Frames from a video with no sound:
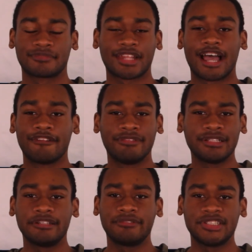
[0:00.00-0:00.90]
I
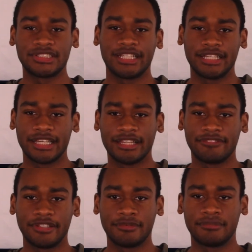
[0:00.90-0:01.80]
really wish they gave
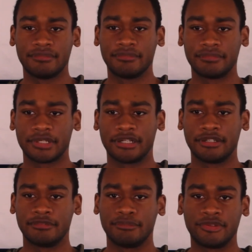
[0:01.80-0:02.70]
him
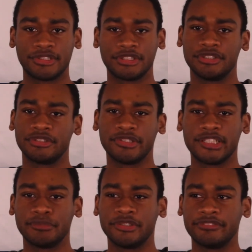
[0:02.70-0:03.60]
more to do in the
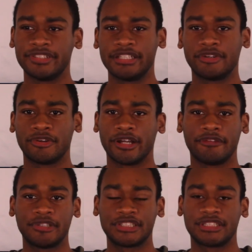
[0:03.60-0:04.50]
movie, or I
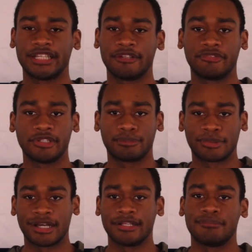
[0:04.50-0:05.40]
wish they would have
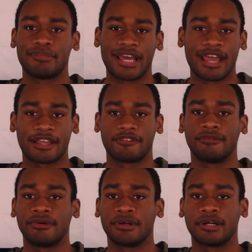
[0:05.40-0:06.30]
brought him back
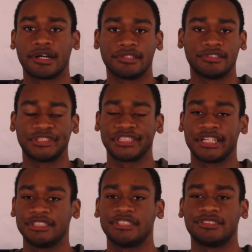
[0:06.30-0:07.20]
for other
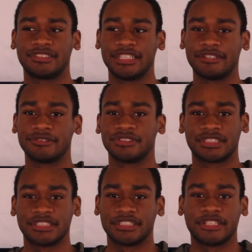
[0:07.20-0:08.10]
G.I. Joe sequels,
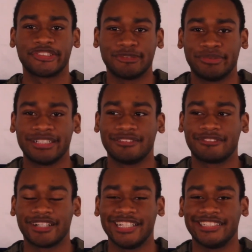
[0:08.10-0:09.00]
because you know, it's Brendan
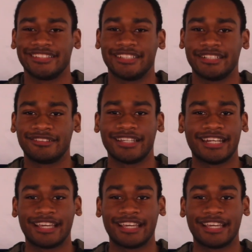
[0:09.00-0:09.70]
Fraser, you know, and